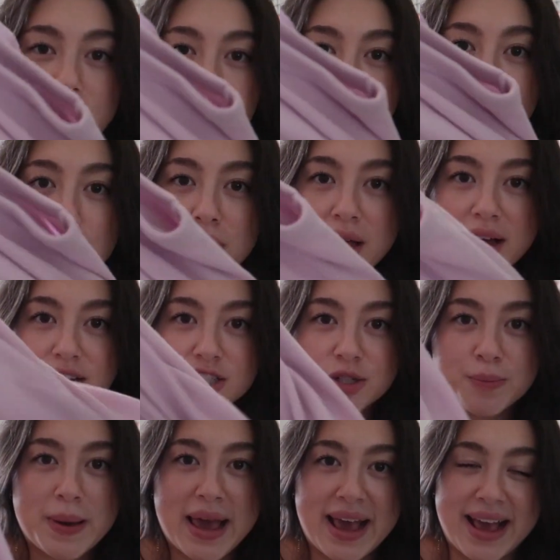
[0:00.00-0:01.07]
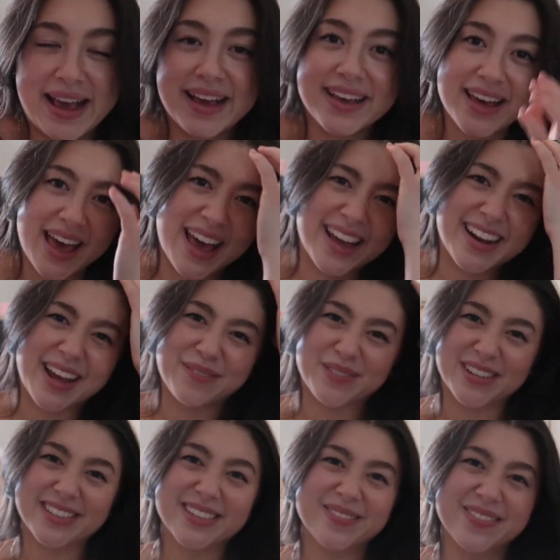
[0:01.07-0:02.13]
little blush pink, and I'm
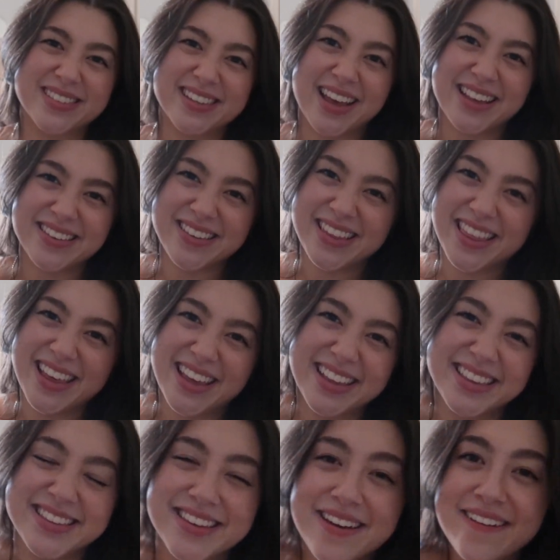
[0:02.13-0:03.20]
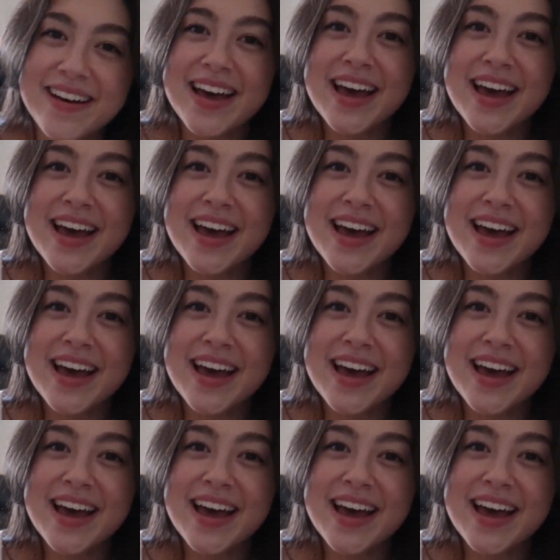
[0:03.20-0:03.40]
just obsessed with it. So